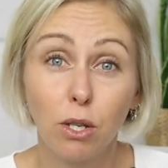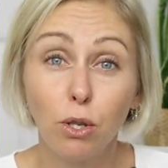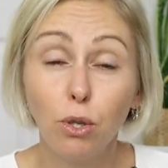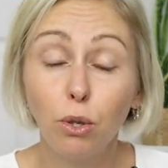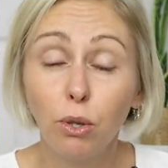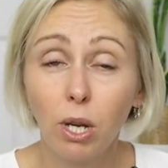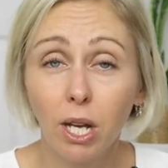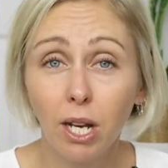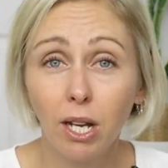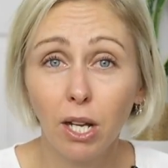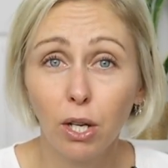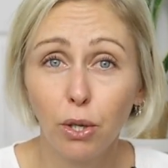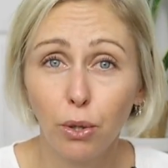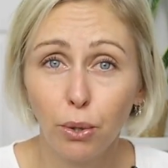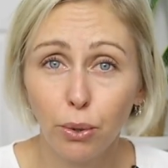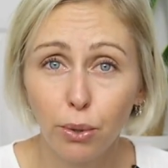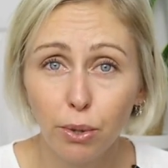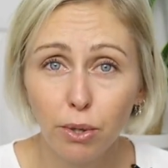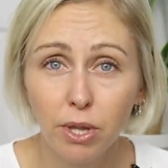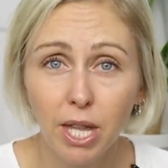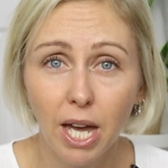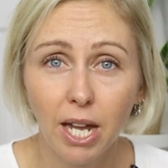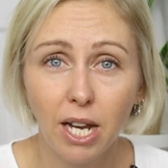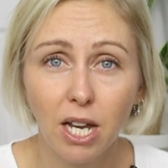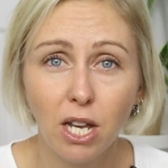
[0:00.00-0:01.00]
So you can
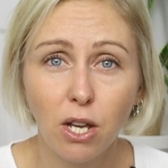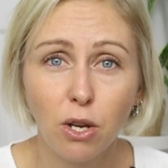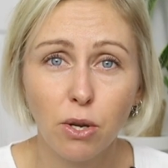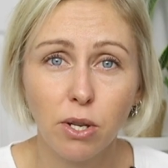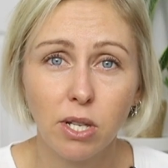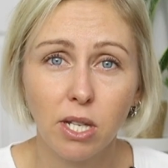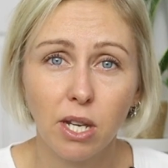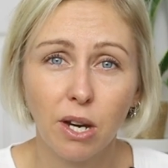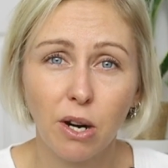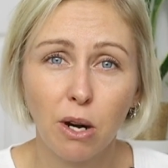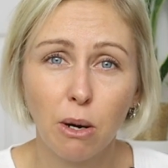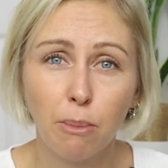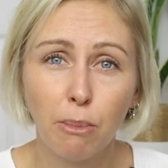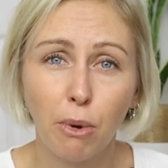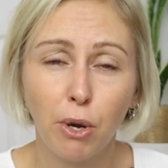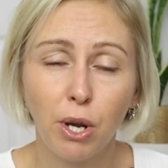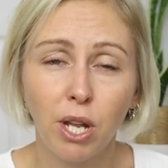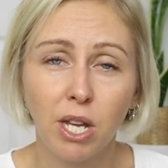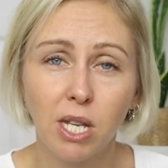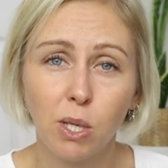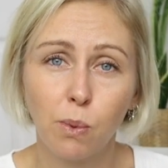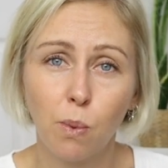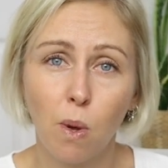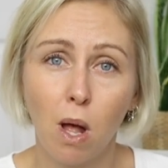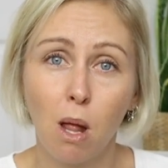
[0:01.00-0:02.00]
include that in your
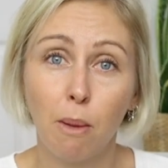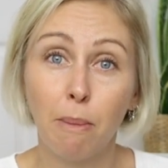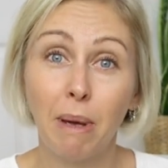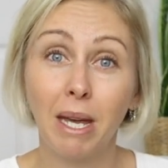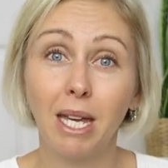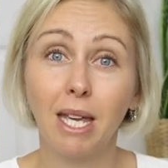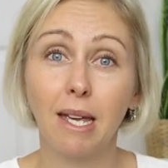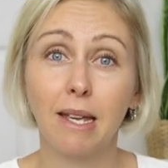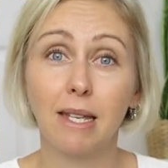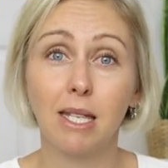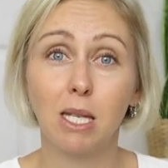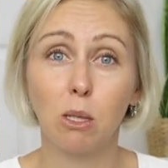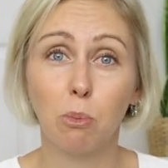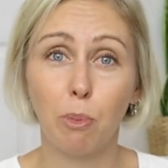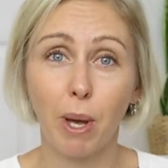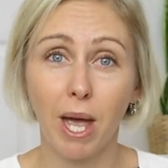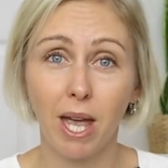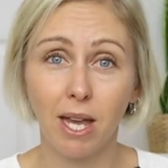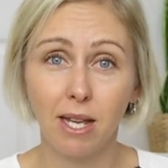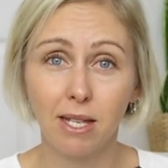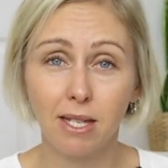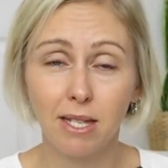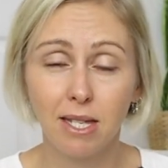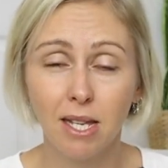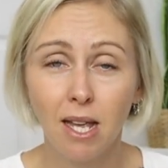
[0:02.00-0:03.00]
ceremony as well, making
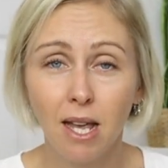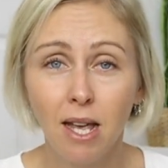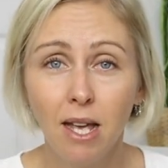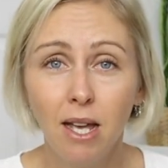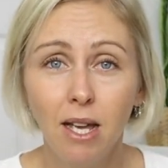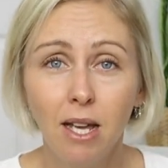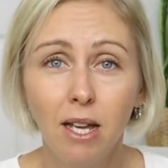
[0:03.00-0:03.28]
space